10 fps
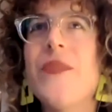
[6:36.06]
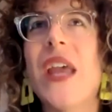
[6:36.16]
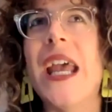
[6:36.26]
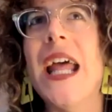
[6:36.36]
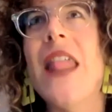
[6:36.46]

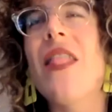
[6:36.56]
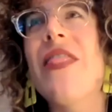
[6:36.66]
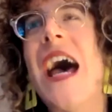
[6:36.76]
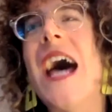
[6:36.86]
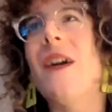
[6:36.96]
And
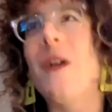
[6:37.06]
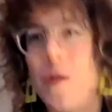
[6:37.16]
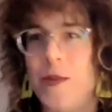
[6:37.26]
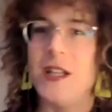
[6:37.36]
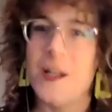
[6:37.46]
that
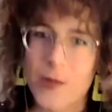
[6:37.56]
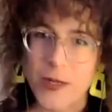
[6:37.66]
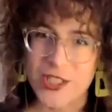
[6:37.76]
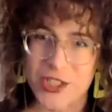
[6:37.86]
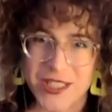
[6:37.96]
opened up
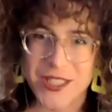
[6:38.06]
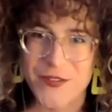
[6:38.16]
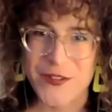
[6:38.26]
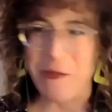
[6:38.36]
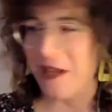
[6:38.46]
questions
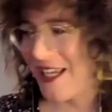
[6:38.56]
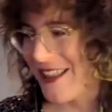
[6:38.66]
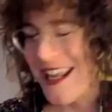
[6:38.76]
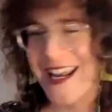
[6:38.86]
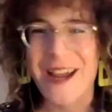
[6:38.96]
for me
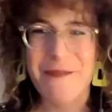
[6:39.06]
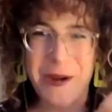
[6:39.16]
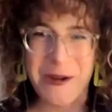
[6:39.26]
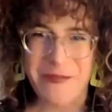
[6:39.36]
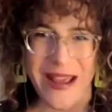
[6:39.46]
that I
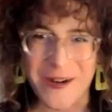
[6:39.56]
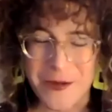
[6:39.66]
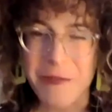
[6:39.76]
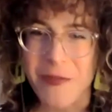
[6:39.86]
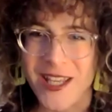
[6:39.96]
brought back
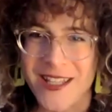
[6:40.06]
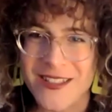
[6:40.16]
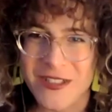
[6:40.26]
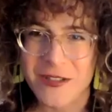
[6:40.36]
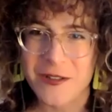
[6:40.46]
with me
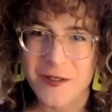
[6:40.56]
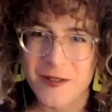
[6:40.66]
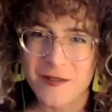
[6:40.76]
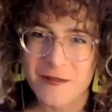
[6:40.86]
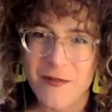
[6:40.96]
to
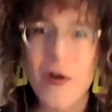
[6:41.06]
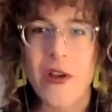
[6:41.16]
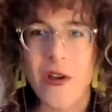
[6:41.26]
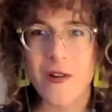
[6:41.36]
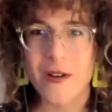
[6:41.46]

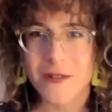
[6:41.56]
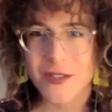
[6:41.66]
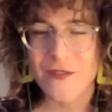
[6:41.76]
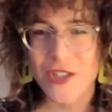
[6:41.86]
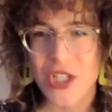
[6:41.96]
Roanoke,
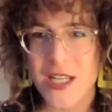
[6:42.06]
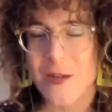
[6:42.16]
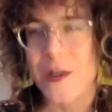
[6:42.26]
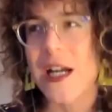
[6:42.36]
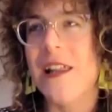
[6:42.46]
to Virginia,
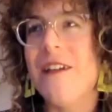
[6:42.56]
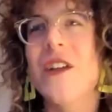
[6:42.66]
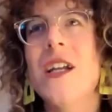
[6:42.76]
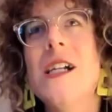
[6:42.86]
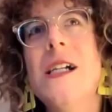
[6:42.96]
where I live,
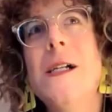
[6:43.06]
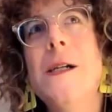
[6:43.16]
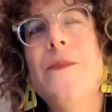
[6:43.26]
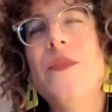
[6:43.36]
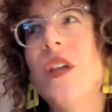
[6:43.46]

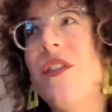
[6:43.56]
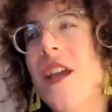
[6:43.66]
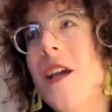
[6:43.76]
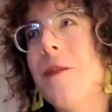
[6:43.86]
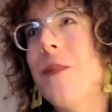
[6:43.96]
to
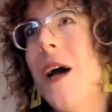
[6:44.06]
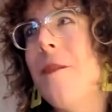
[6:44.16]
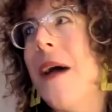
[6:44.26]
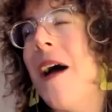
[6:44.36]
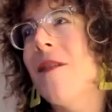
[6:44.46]
think
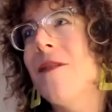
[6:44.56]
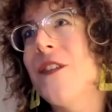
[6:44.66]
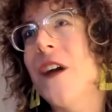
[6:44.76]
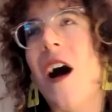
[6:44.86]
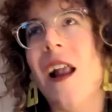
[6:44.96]
about
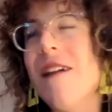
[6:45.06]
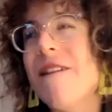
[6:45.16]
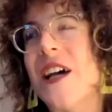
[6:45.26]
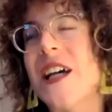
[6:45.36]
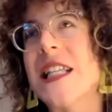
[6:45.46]
for all of
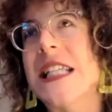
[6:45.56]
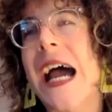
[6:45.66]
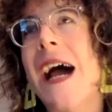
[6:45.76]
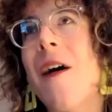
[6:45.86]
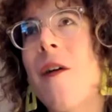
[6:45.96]
us
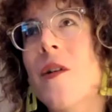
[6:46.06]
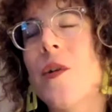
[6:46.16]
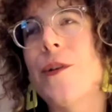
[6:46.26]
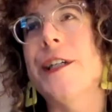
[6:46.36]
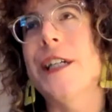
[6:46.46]
how
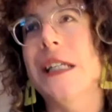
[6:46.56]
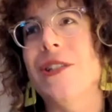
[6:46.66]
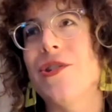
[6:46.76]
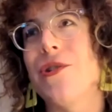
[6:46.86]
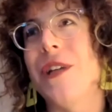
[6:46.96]
queer
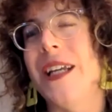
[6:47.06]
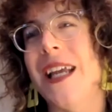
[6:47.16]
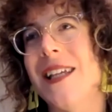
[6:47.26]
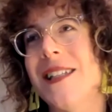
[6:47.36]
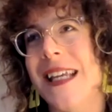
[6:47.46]
history
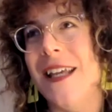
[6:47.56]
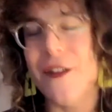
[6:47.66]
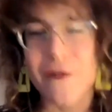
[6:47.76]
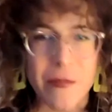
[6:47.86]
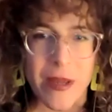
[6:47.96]
is either
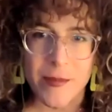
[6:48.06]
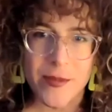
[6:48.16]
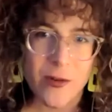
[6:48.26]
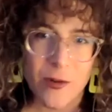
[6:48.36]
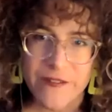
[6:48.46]

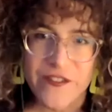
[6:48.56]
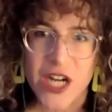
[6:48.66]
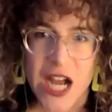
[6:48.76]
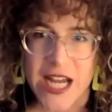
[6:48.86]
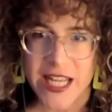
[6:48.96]
remembered or
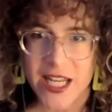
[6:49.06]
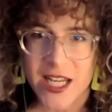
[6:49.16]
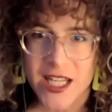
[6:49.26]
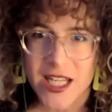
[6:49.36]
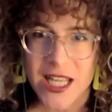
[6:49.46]
forgotten
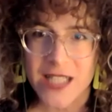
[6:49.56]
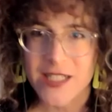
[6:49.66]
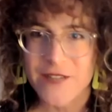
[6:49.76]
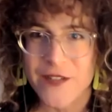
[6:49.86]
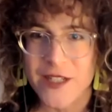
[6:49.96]
in
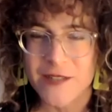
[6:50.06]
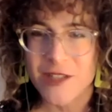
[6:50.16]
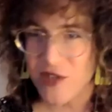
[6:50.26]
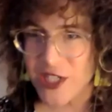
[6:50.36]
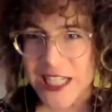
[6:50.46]
different
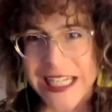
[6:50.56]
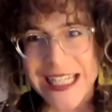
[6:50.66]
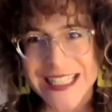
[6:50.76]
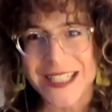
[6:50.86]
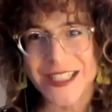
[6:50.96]

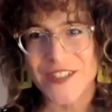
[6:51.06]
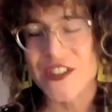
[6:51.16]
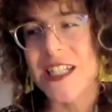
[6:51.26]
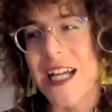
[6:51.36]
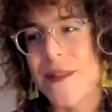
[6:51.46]
communities at
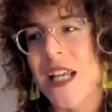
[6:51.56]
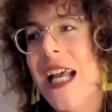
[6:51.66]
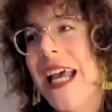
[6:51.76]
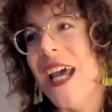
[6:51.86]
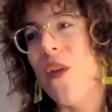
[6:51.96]
different times,
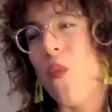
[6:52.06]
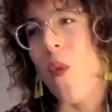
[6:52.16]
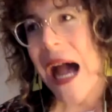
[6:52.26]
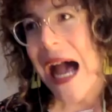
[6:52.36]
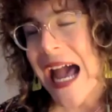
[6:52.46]
and
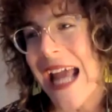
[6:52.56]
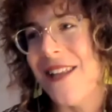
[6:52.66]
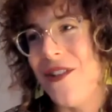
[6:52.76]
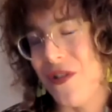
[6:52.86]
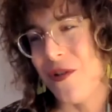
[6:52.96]
why
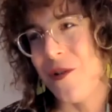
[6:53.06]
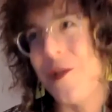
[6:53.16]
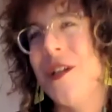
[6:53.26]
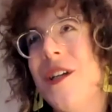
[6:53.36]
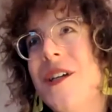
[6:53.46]
do
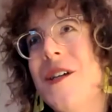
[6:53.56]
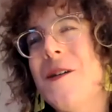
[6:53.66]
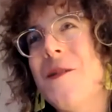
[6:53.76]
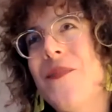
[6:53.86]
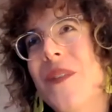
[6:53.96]

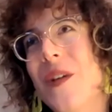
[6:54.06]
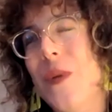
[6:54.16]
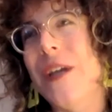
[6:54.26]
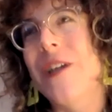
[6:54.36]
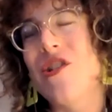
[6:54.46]

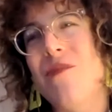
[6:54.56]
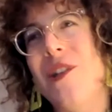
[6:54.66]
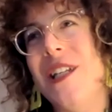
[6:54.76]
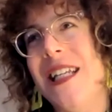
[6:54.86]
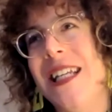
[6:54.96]
queer
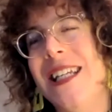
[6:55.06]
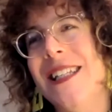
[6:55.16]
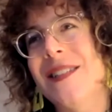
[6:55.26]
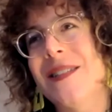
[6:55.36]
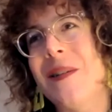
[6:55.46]

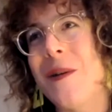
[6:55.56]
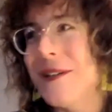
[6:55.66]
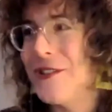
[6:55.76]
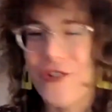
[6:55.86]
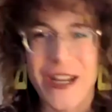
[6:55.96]
communities or
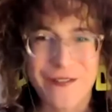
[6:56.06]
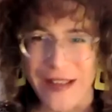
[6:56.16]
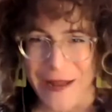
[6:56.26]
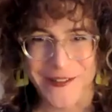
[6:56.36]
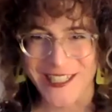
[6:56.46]
straight
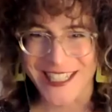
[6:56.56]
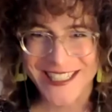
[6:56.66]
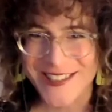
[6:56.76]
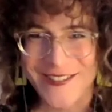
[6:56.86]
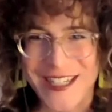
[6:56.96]

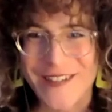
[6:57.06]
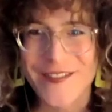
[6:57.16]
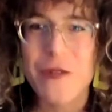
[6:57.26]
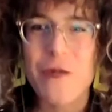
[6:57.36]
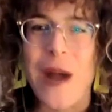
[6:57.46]
families or
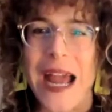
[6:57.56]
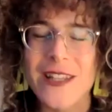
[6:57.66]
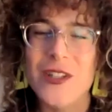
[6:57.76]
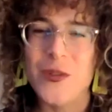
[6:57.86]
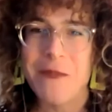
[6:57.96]
whatever, why
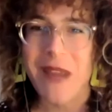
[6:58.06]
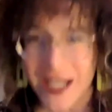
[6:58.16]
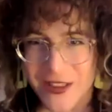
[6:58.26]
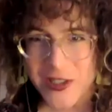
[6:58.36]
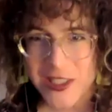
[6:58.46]
do we
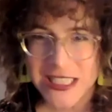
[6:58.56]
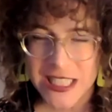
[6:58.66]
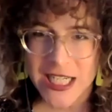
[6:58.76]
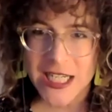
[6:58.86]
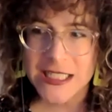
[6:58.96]
make those
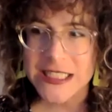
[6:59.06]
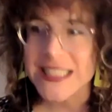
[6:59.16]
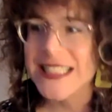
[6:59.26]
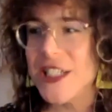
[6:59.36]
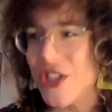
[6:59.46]

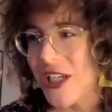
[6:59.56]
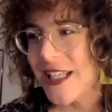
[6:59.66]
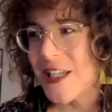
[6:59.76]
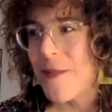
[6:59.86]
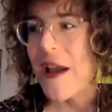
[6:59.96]

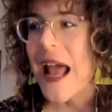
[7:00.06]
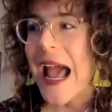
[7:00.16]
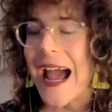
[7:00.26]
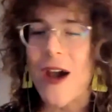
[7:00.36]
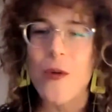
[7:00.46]
decisions about
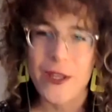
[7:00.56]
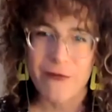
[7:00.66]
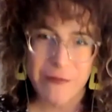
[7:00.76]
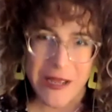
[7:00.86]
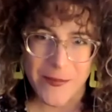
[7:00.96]
how we
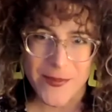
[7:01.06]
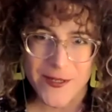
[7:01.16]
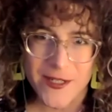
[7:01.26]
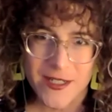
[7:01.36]
remember